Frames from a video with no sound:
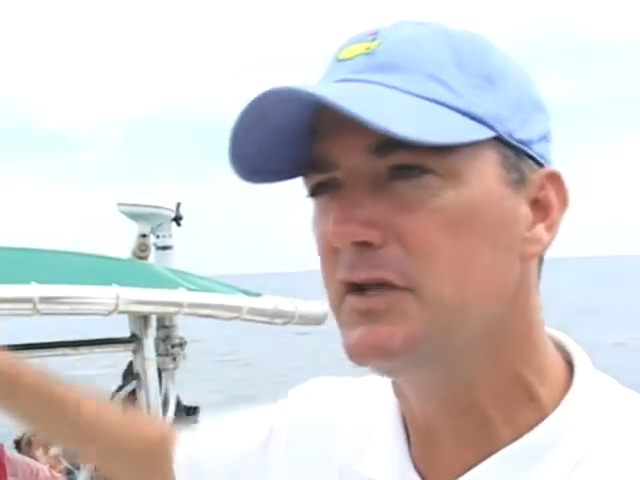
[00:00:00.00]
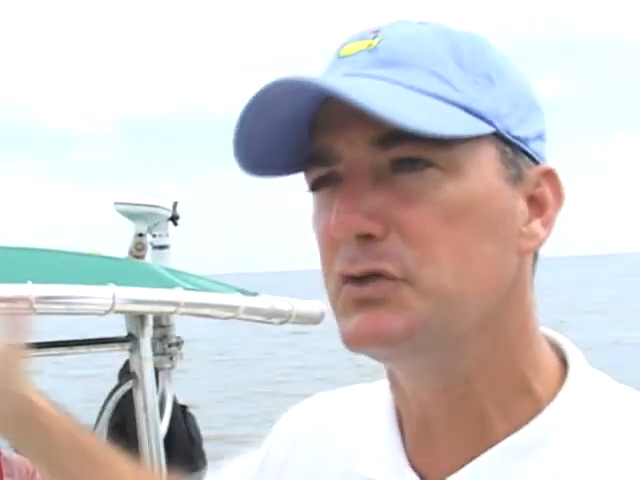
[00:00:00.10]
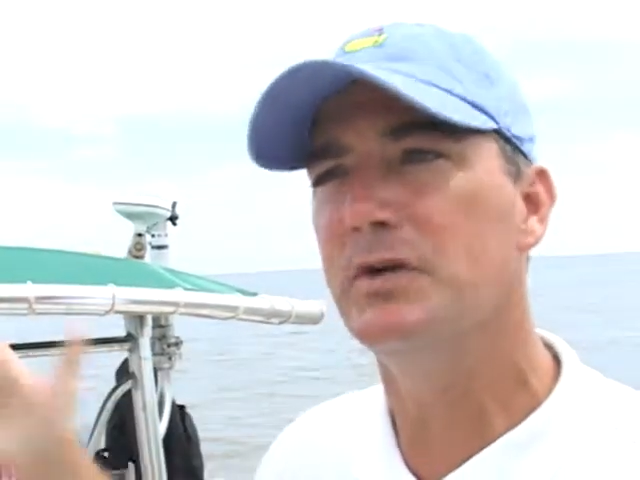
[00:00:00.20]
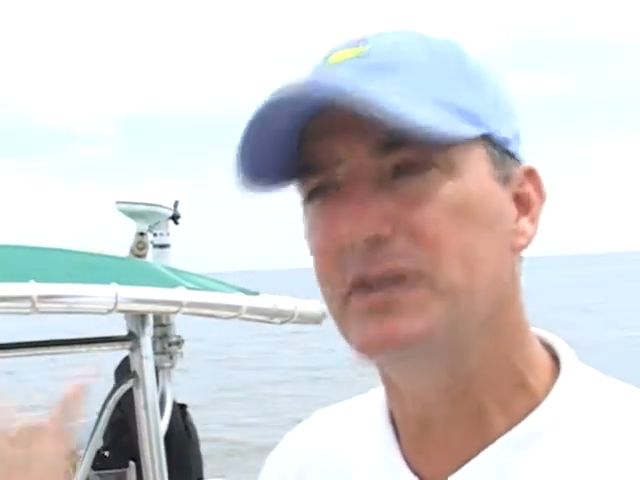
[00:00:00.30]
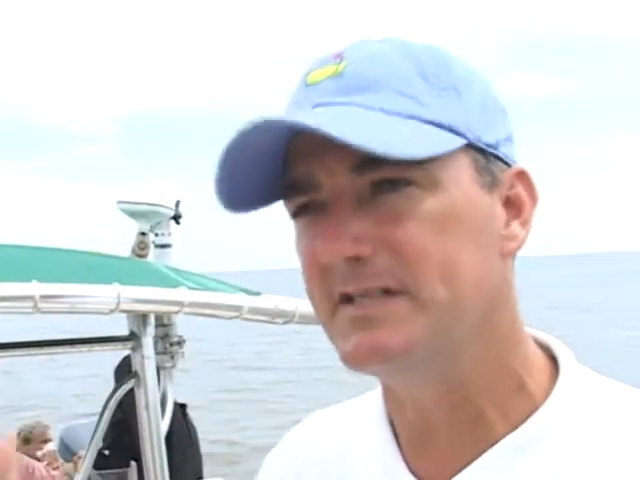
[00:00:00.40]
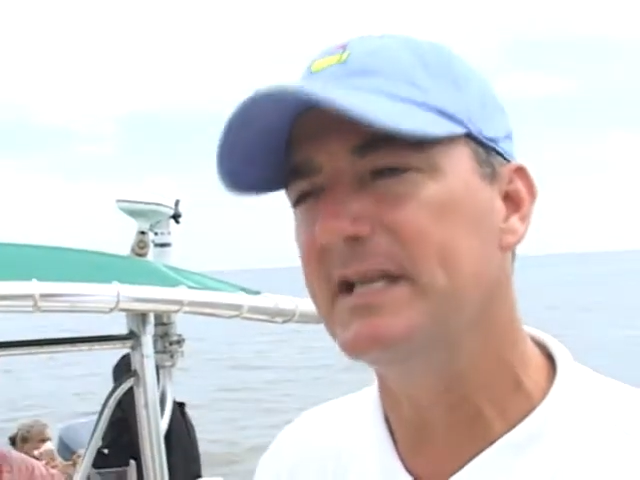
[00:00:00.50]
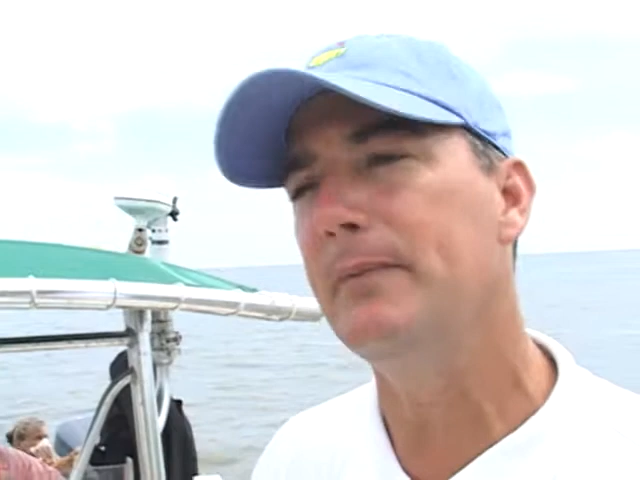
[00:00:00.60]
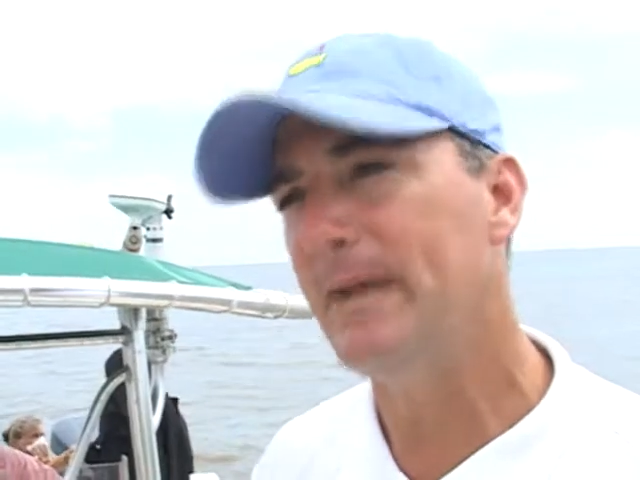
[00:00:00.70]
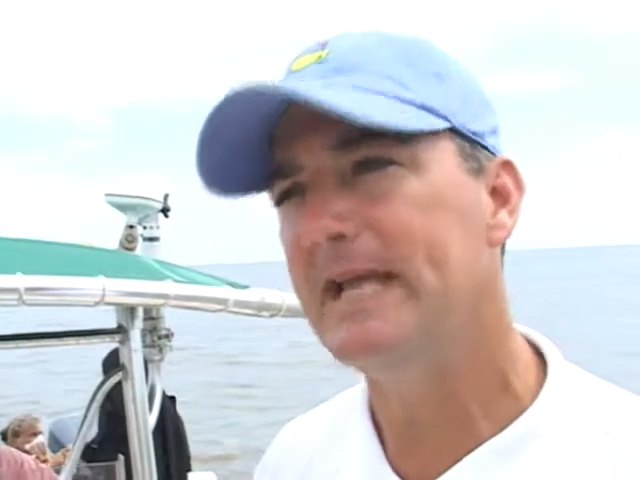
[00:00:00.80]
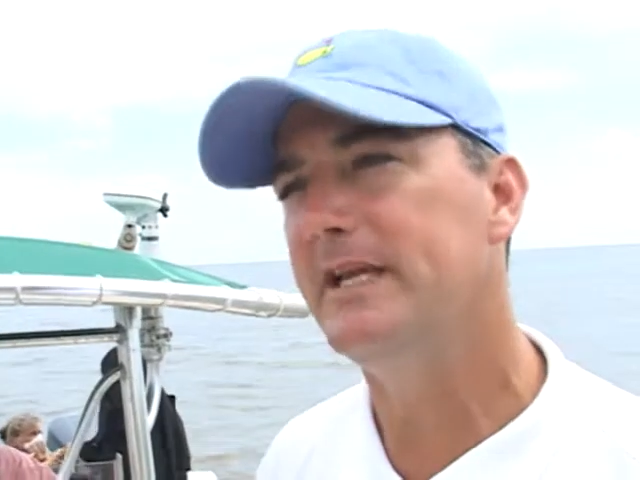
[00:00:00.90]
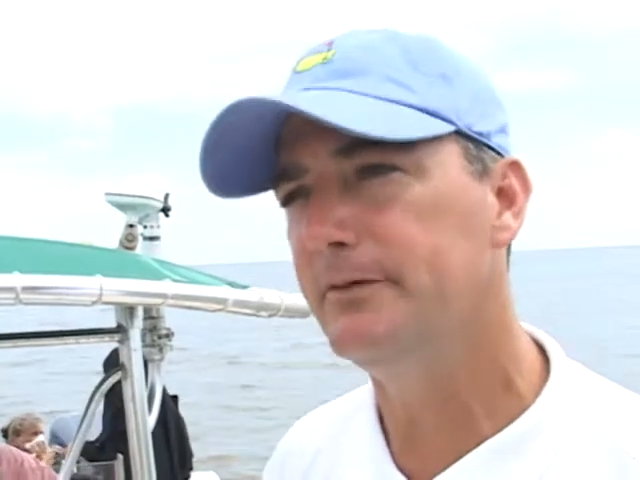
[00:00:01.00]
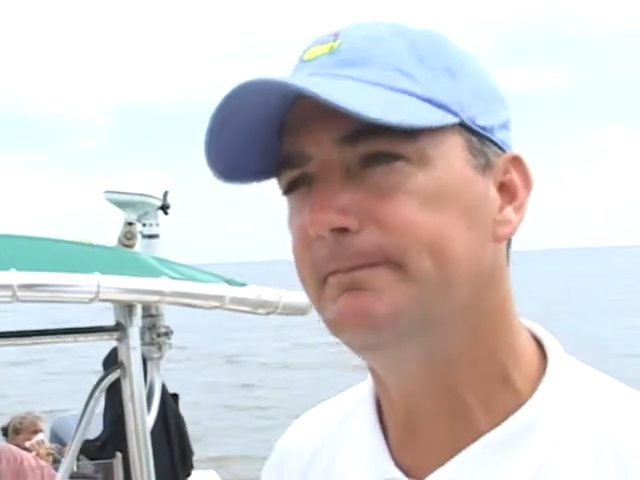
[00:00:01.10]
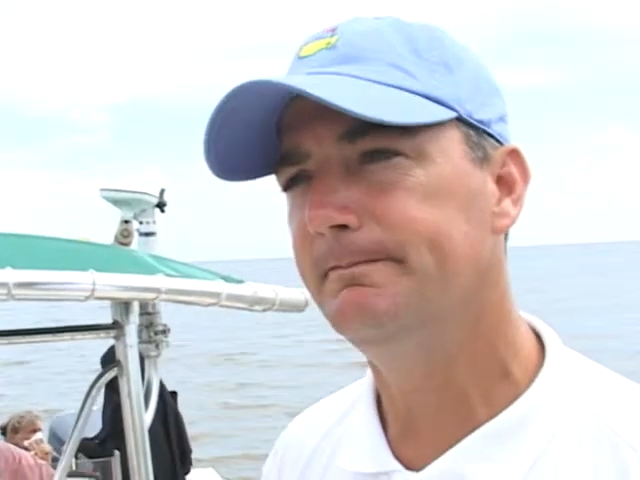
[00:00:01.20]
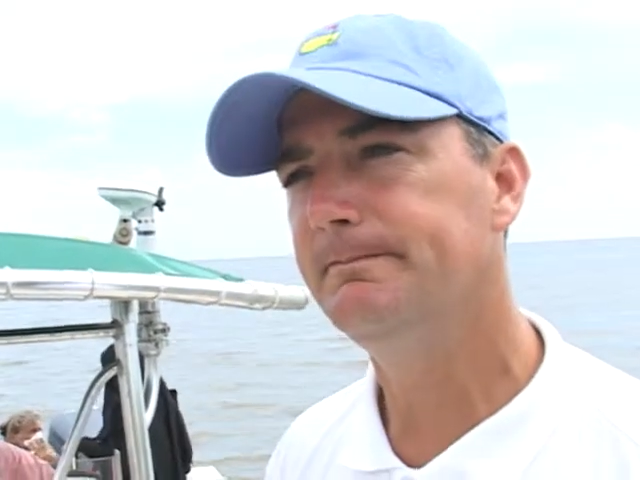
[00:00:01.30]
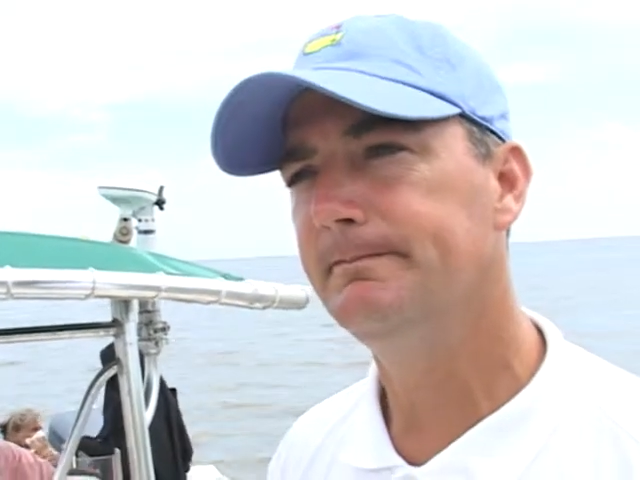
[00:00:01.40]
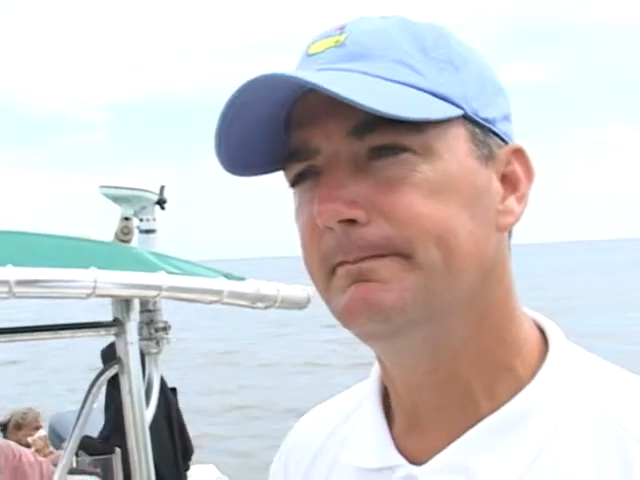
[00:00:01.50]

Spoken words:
so it doesn't get back in.